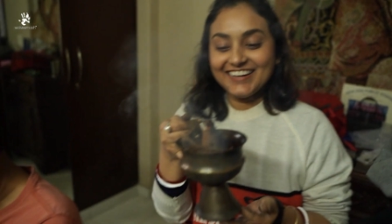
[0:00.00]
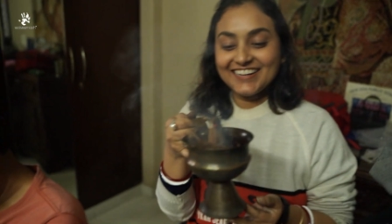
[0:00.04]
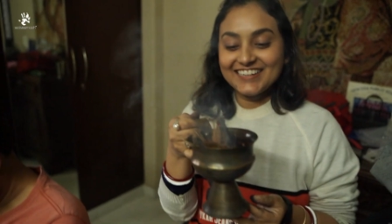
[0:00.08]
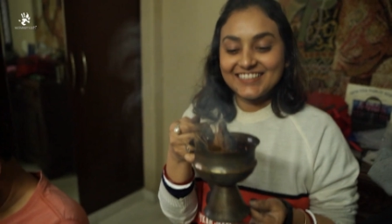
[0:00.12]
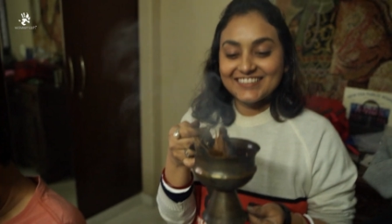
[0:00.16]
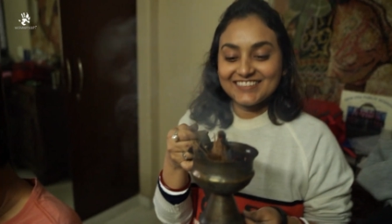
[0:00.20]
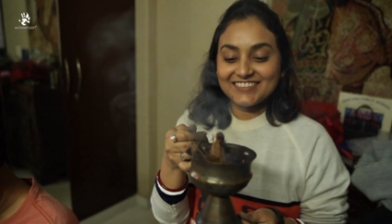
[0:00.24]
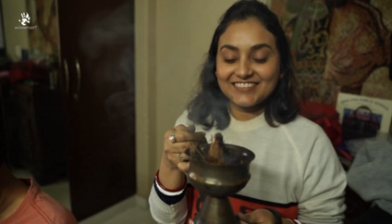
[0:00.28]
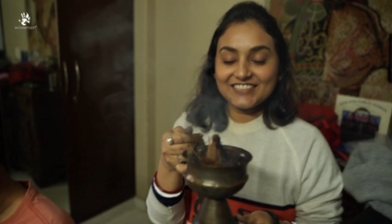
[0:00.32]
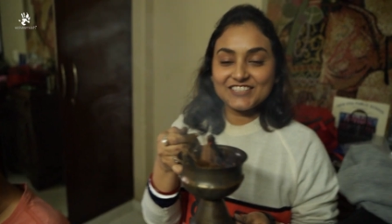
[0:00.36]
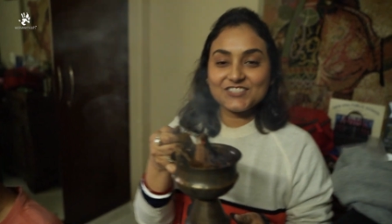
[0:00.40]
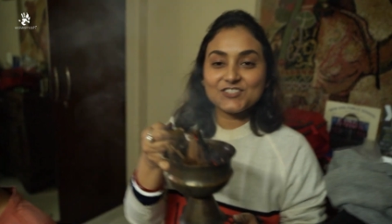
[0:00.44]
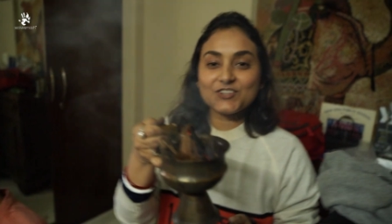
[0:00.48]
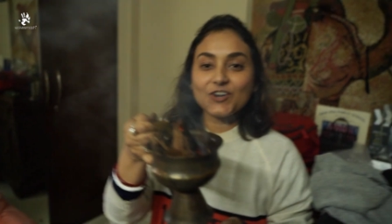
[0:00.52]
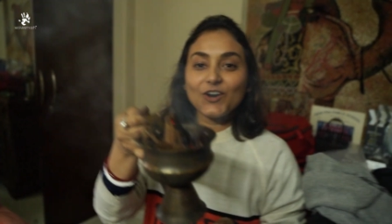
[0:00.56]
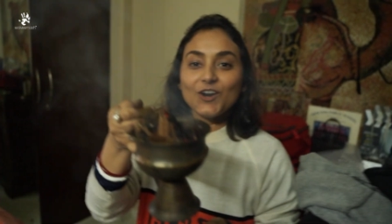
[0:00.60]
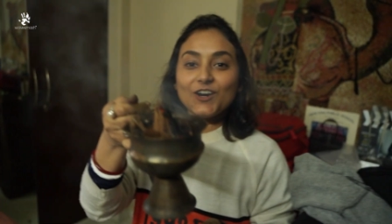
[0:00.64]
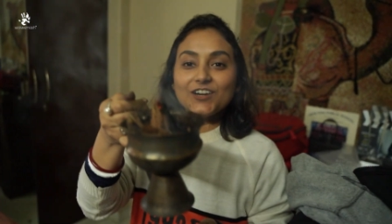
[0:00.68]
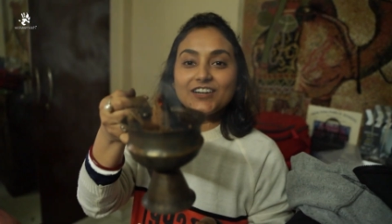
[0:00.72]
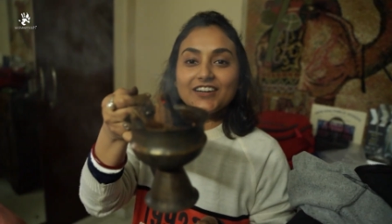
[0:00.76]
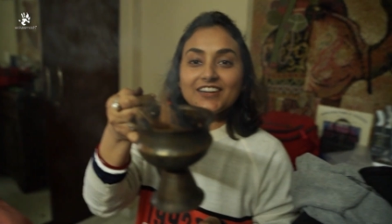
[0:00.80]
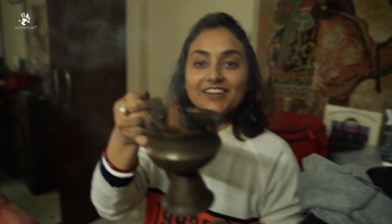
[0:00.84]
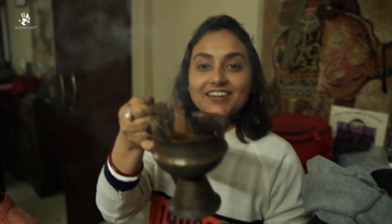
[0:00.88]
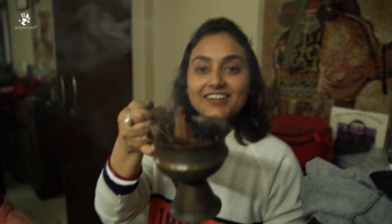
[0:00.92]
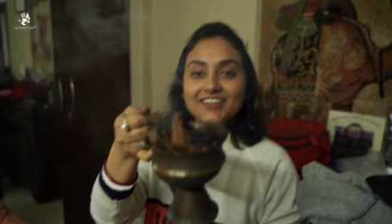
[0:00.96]
Basically, we're
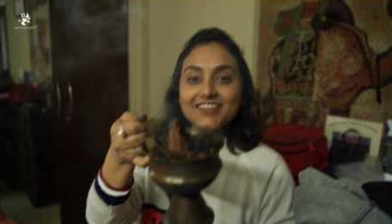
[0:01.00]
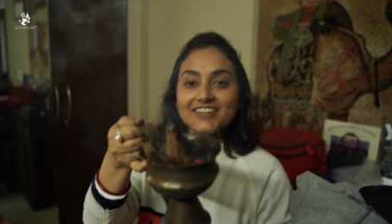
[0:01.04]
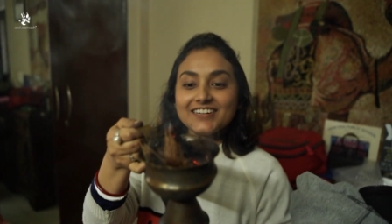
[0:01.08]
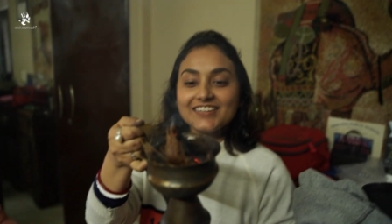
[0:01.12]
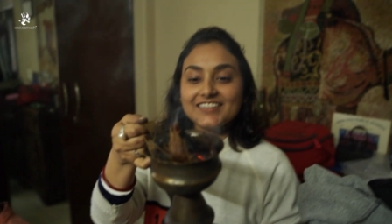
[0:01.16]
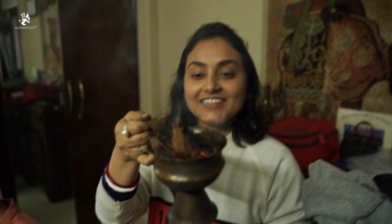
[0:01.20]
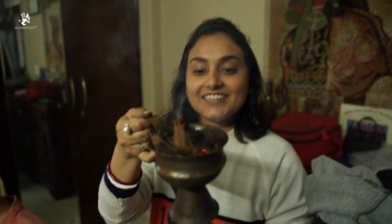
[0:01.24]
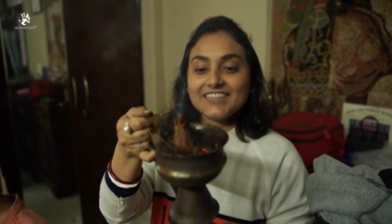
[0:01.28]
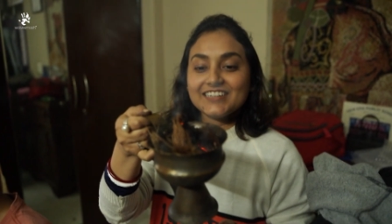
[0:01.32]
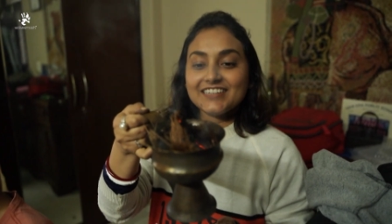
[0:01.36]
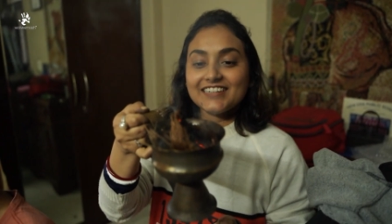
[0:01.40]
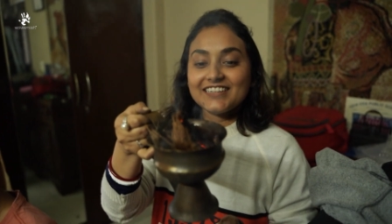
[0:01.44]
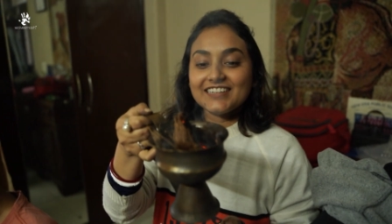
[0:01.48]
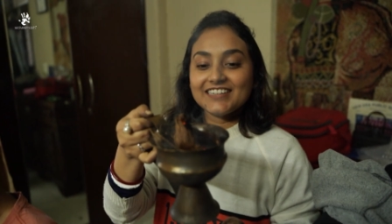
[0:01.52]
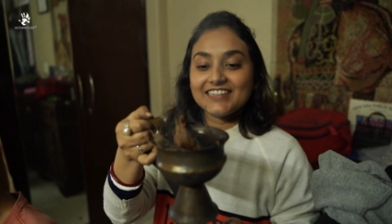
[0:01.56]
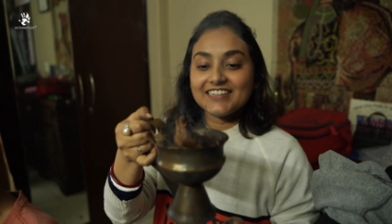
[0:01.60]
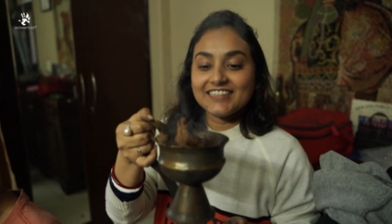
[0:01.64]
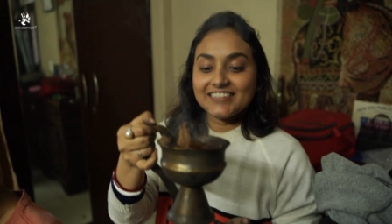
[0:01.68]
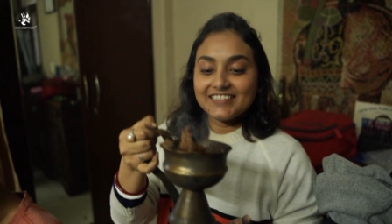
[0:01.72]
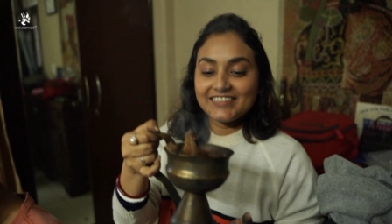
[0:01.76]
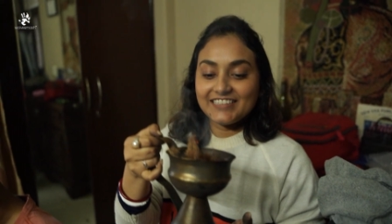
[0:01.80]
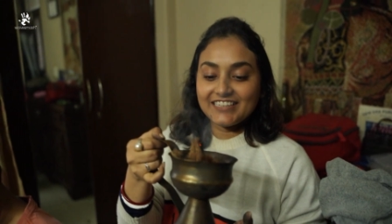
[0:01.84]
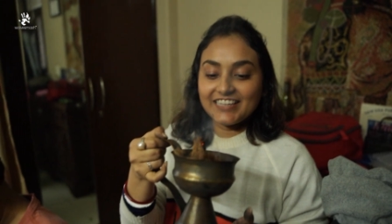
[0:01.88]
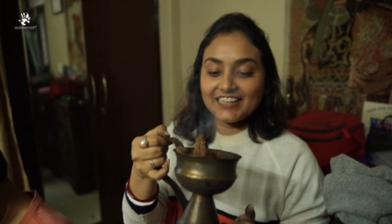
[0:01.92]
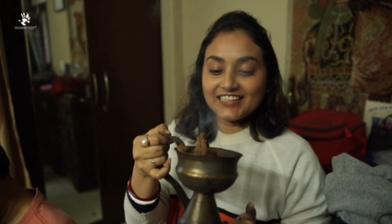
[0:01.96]
trying to create smoke
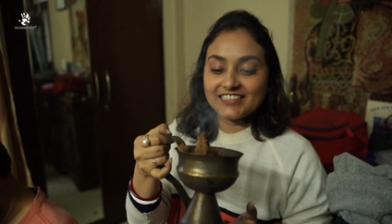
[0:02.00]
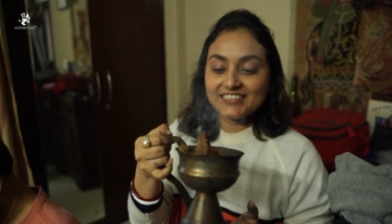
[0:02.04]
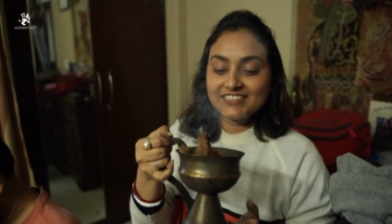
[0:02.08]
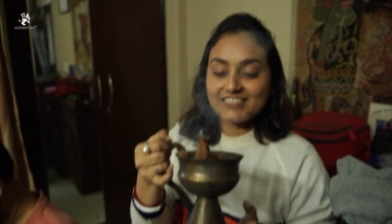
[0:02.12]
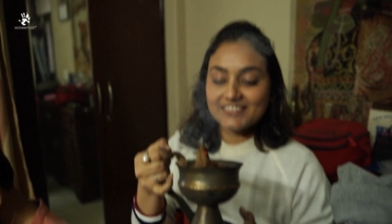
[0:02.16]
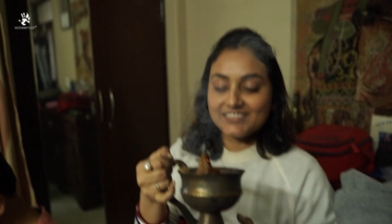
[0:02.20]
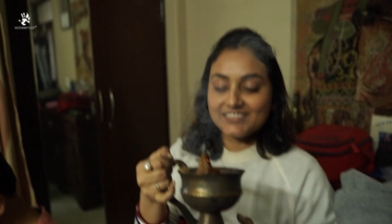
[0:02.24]
in house.